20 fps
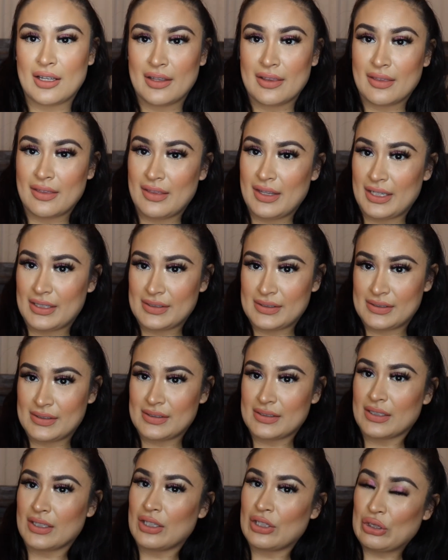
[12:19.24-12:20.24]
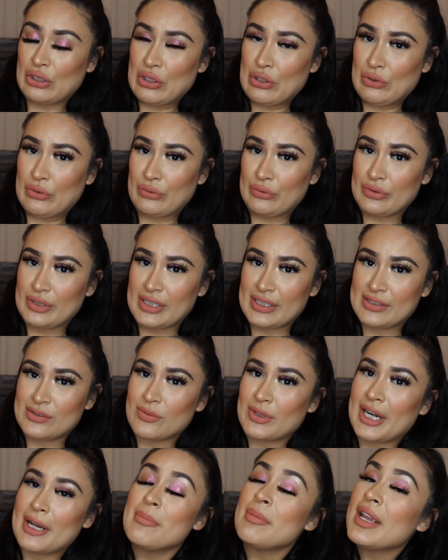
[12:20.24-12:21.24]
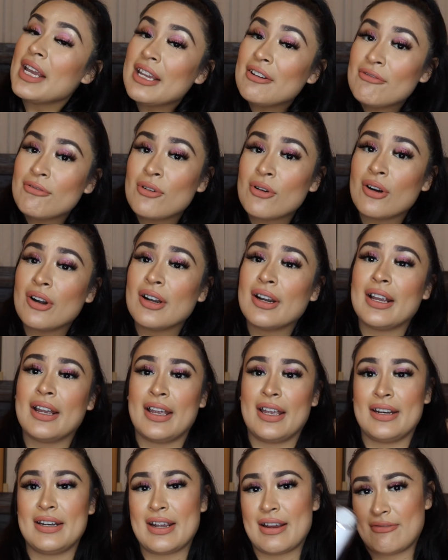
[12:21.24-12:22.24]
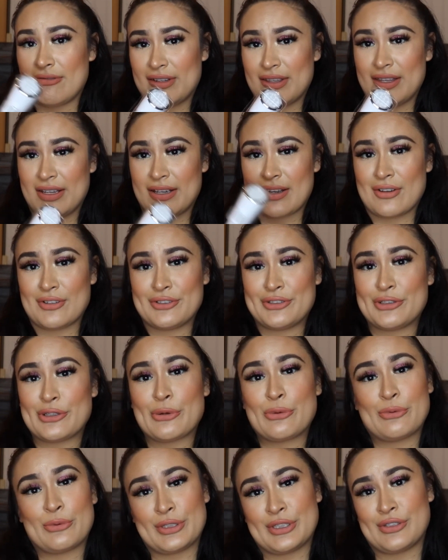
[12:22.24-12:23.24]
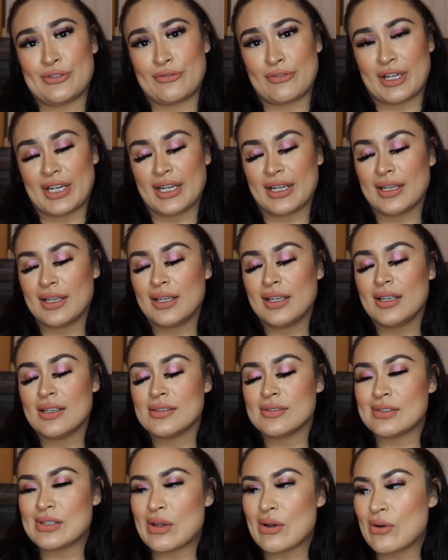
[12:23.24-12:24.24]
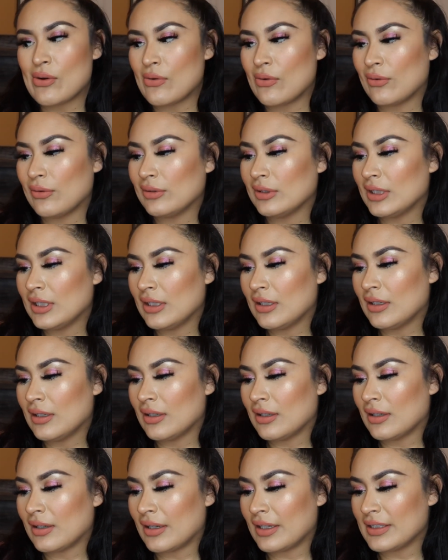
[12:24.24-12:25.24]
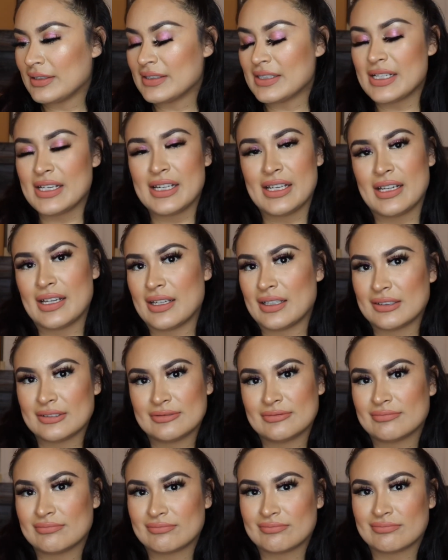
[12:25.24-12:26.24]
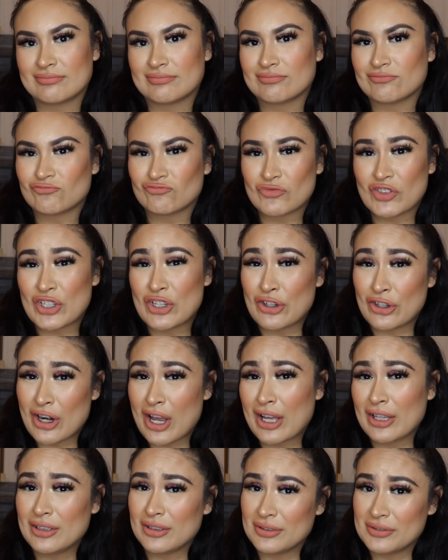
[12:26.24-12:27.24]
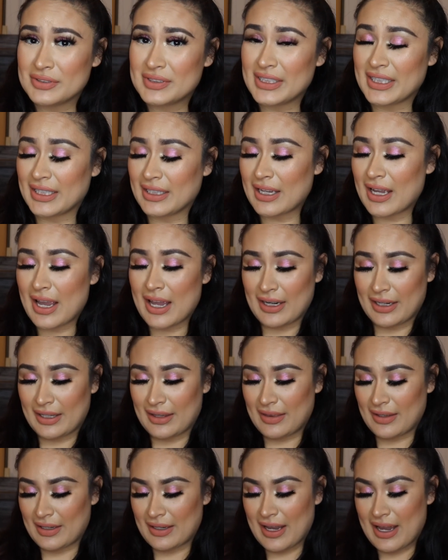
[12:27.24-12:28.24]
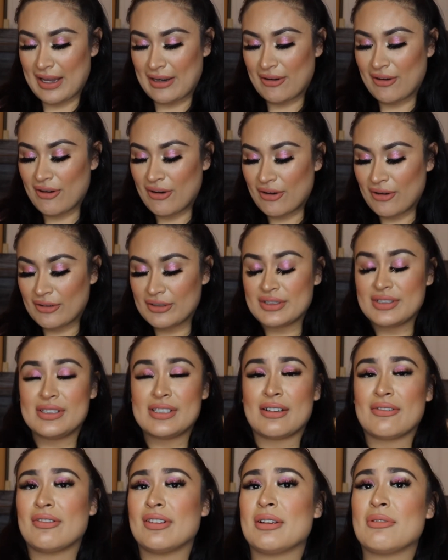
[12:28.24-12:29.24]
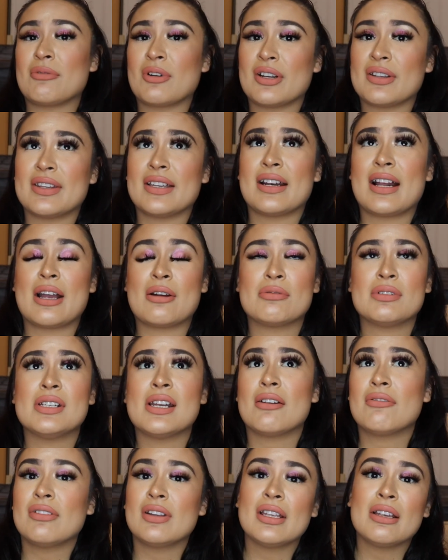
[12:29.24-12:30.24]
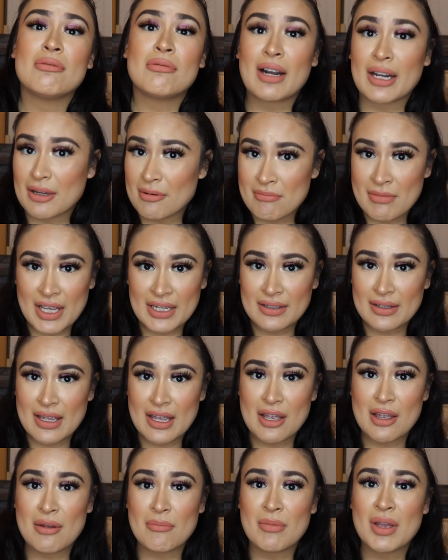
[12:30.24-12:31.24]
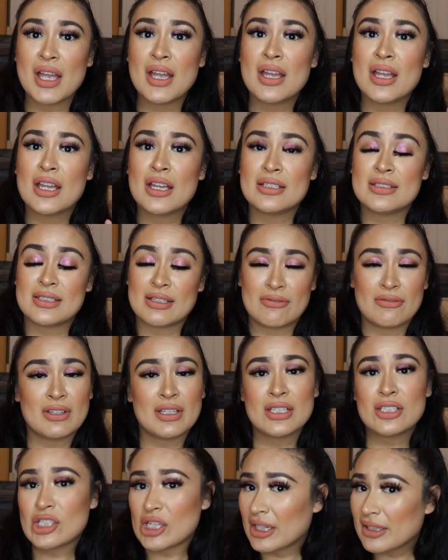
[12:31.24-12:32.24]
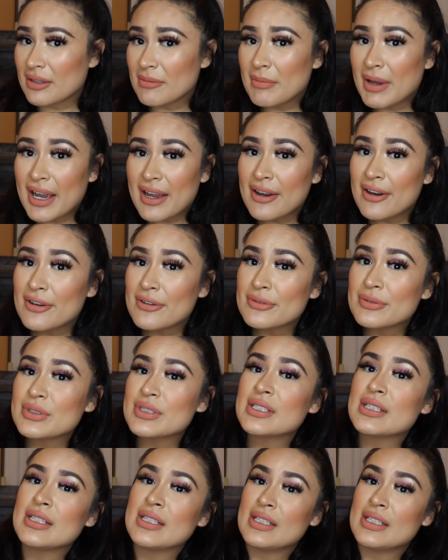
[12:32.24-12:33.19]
This alone is what I paid for, and everything else was free. So honestly, you're not losing anything at all. Definitely worth it. I would definitely recommend them. Definitely check them out.